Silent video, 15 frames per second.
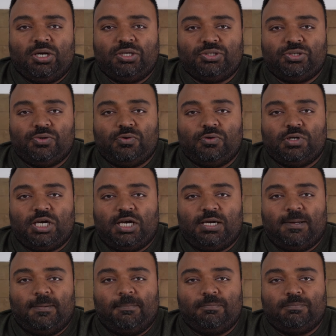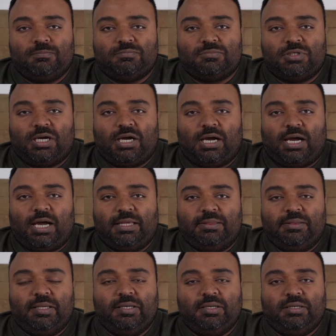So I
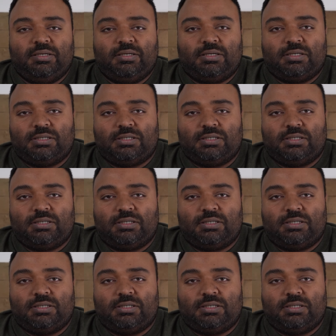think